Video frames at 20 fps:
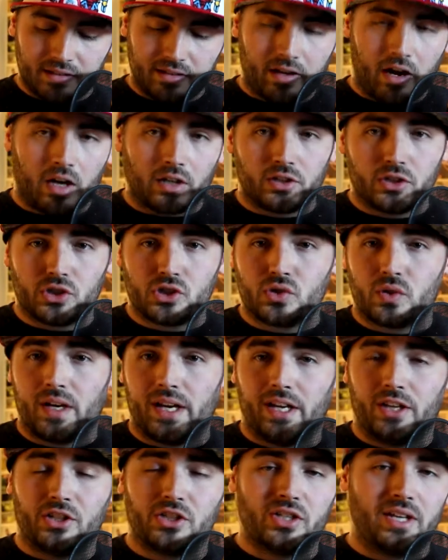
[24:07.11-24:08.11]
Doctor
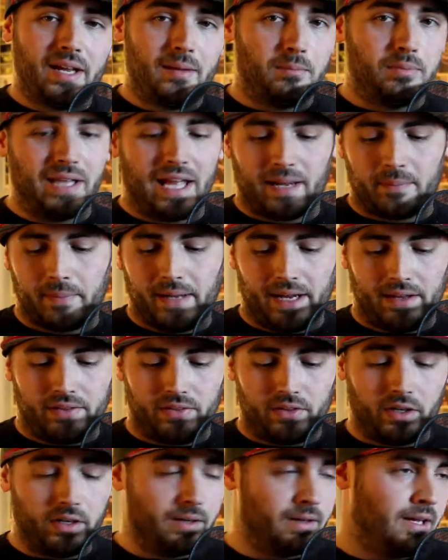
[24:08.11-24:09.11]
Strange, and Black
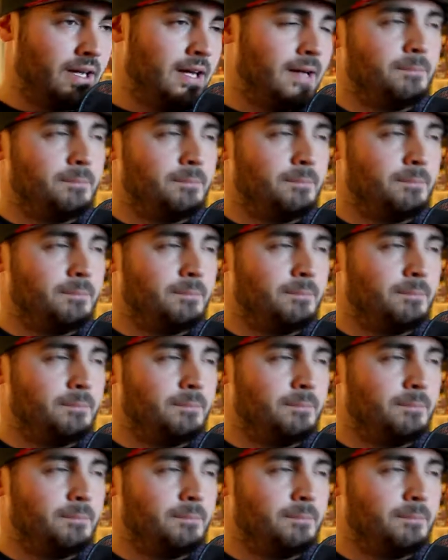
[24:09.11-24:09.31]
Panther.